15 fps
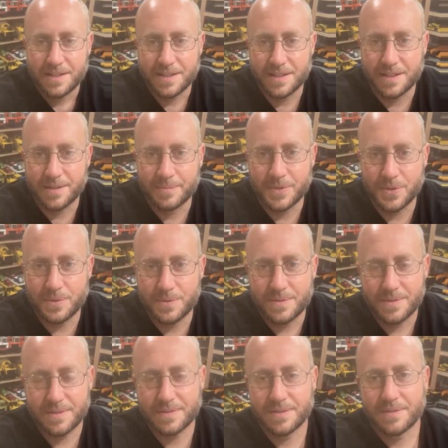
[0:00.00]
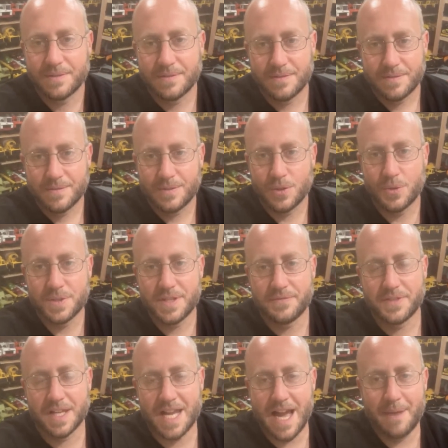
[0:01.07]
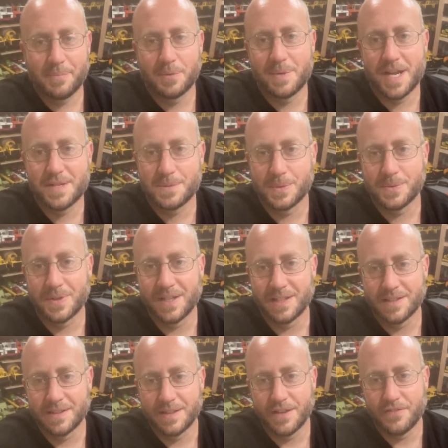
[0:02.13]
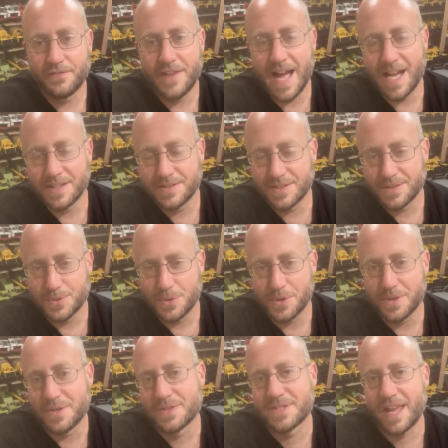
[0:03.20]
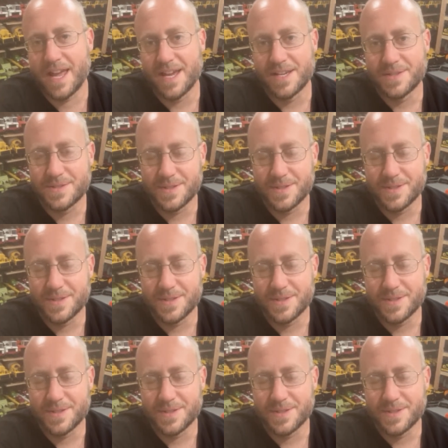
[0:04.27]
You always have to compromise between the font or the size.